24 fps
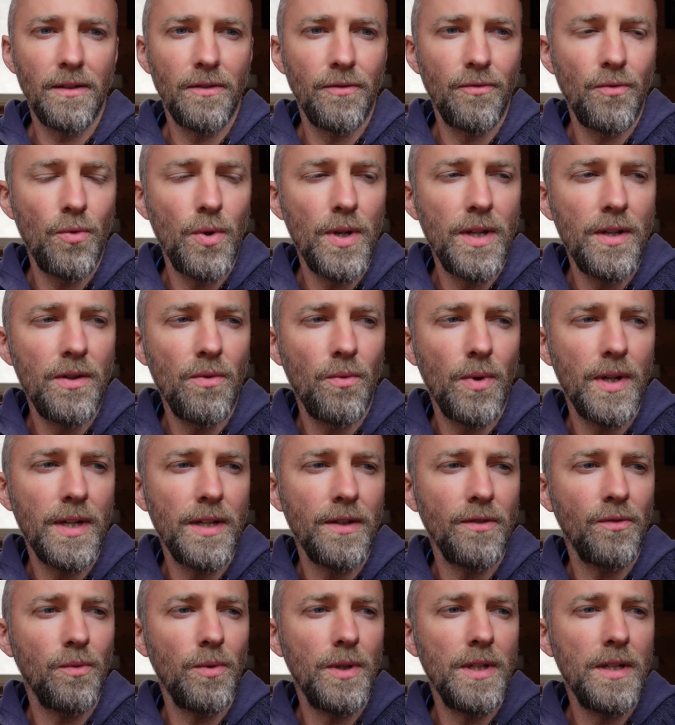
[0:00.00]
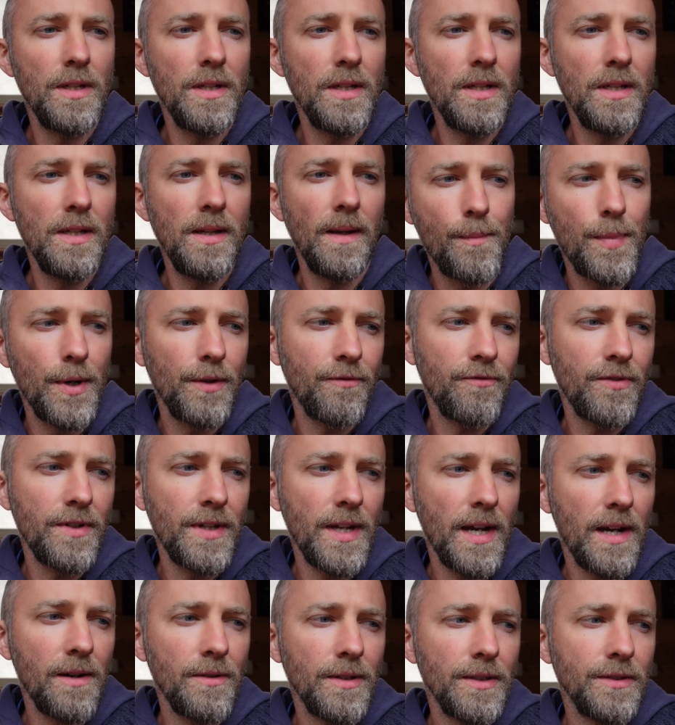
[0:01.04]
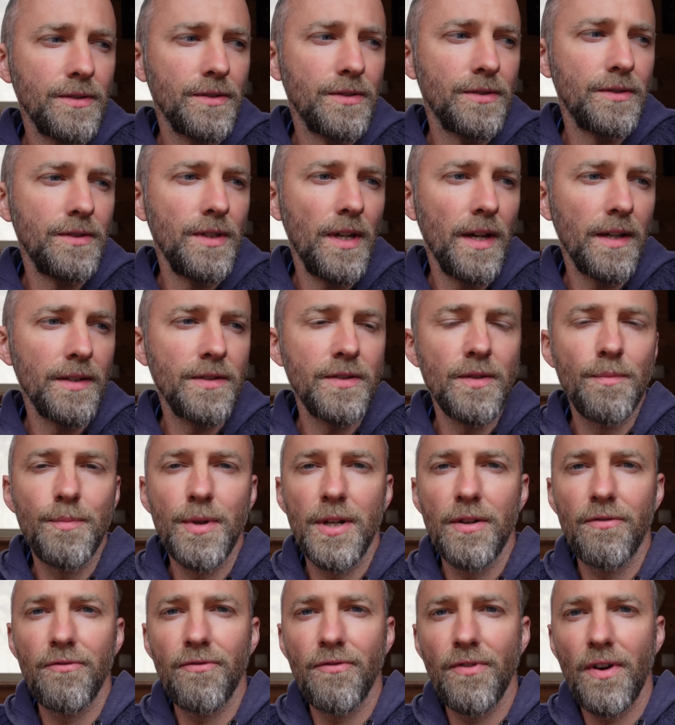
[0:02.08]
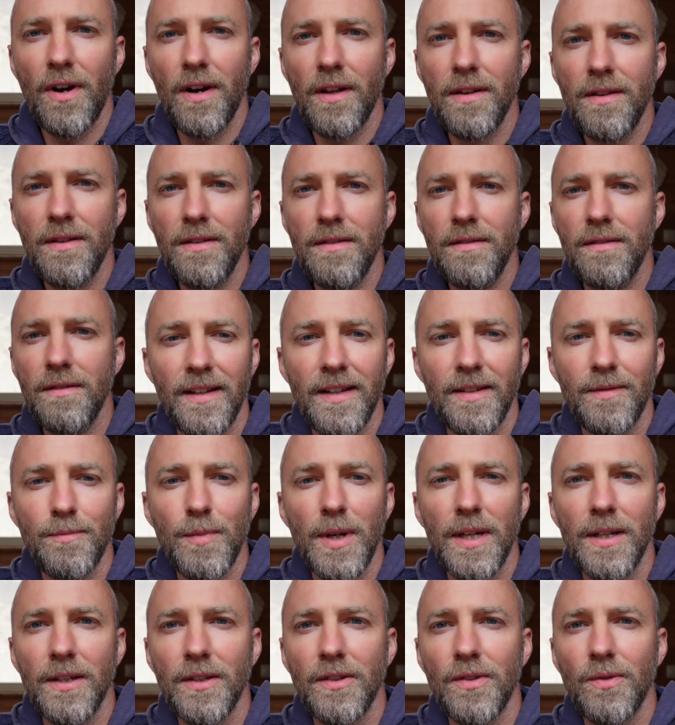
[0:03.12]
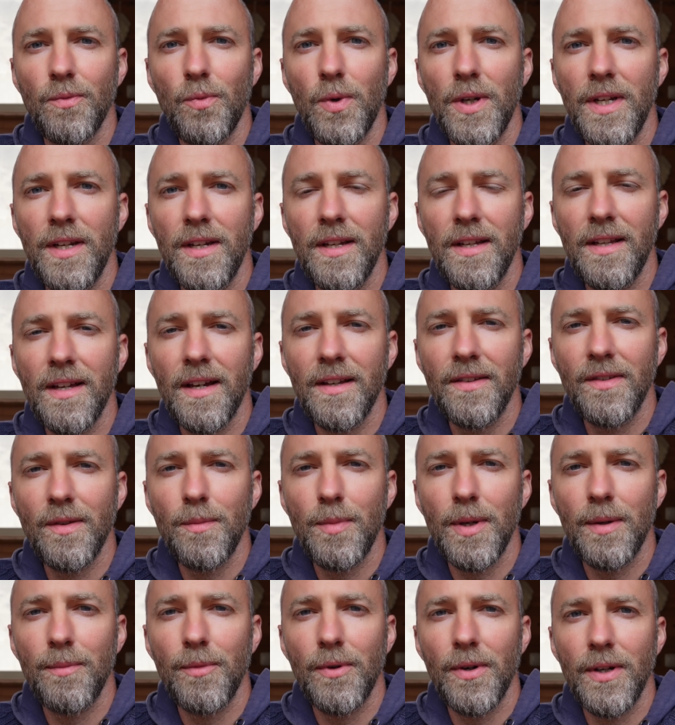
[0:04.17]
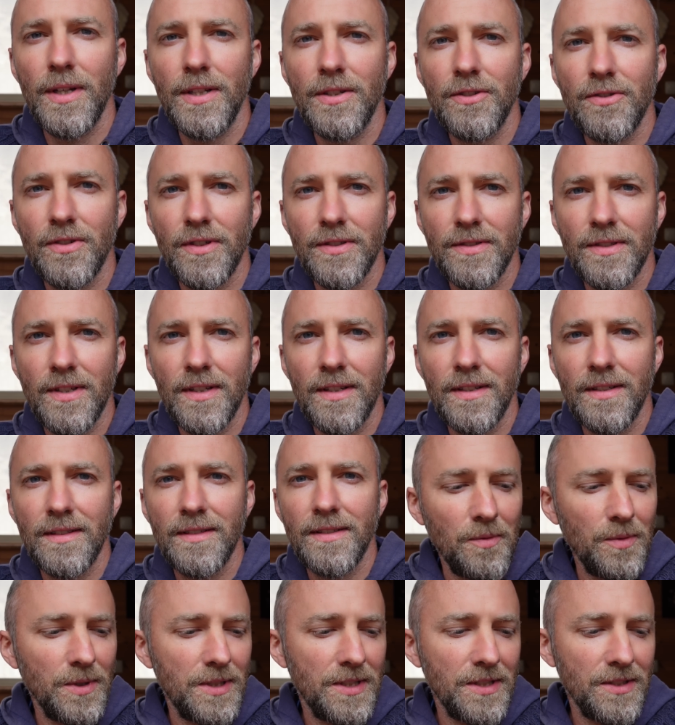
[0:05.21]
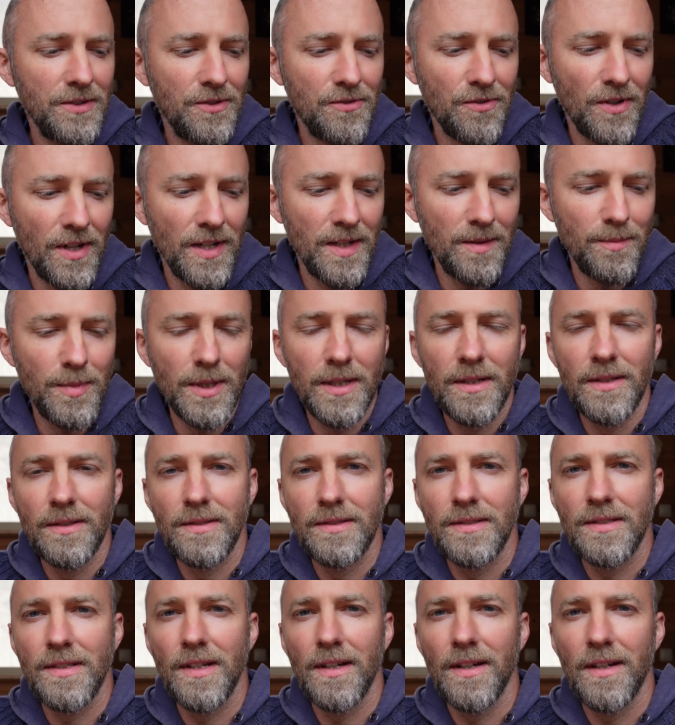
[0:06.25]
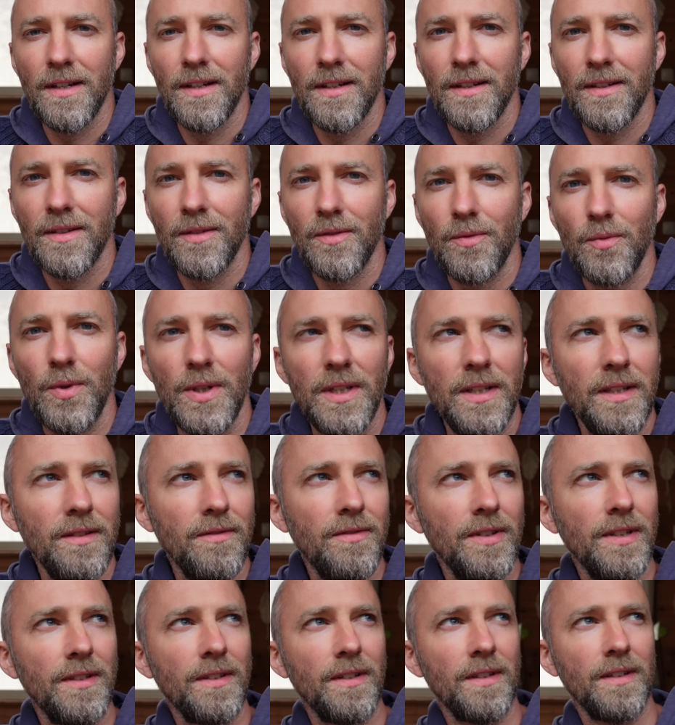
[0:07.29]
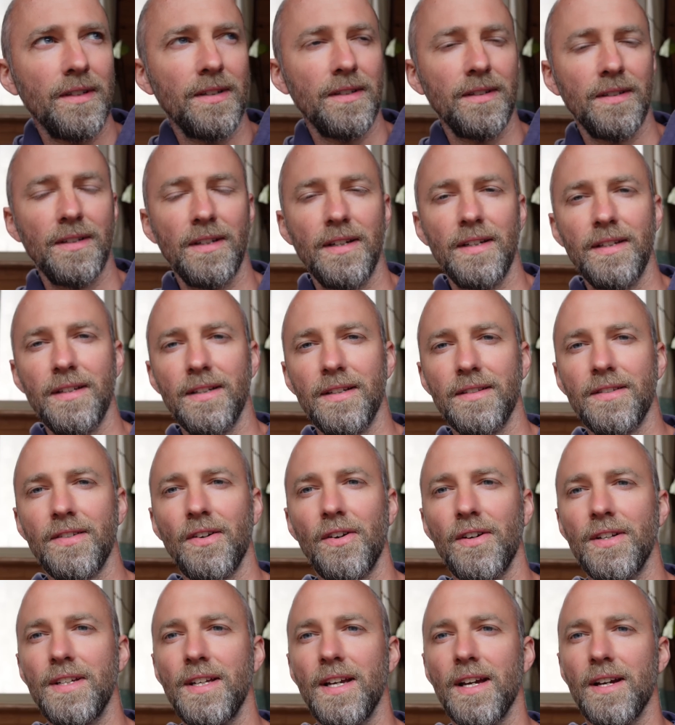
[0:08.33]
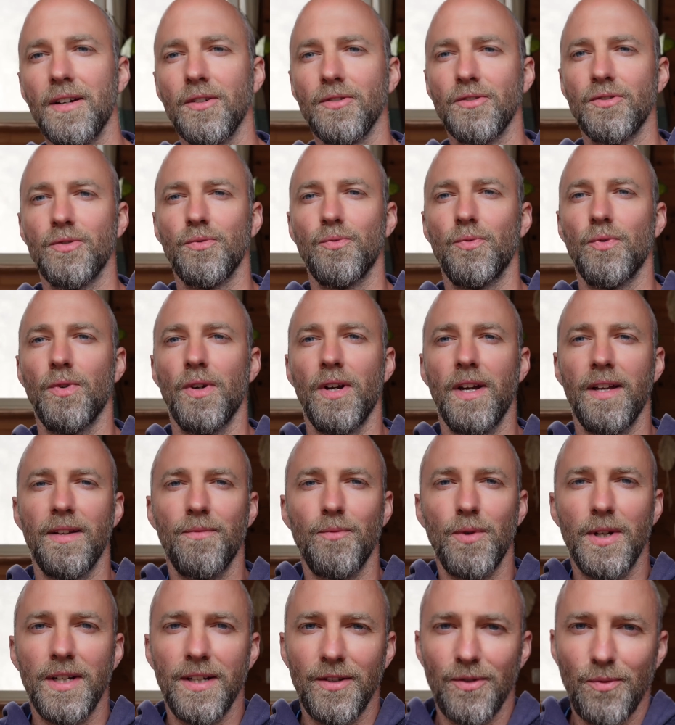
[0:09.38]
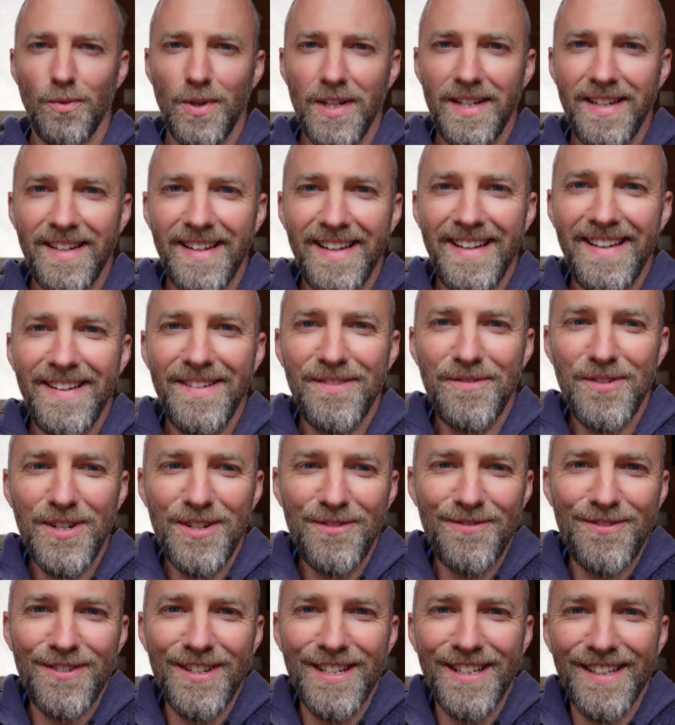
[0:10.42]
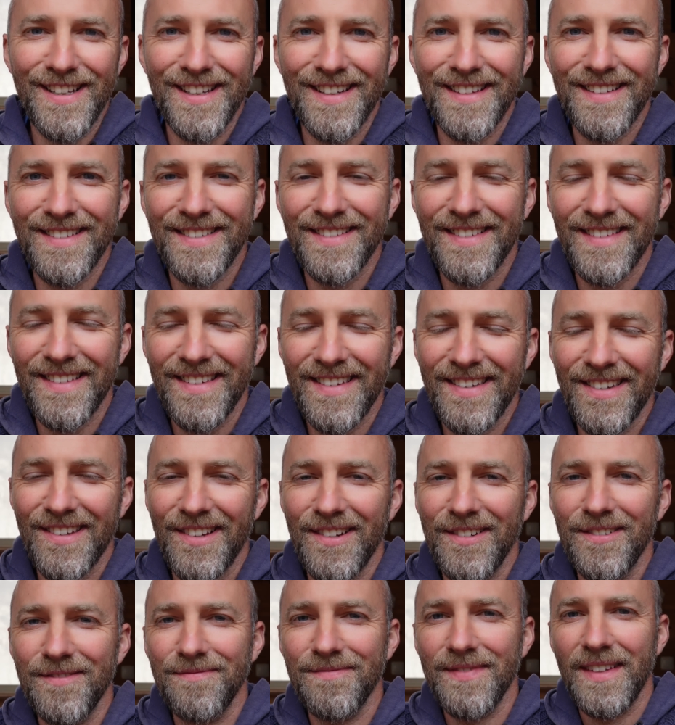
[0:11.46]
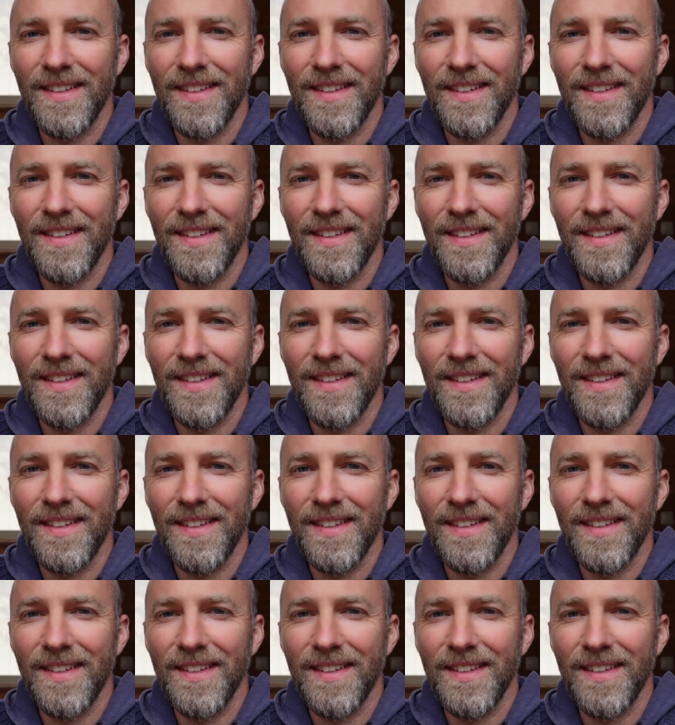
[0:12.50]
of wind when it's windy. But for now, it's a bit of fun. It makes windy days a bit more interesting, which is great because we live in a tiny house, and when it's windy, we feel it. So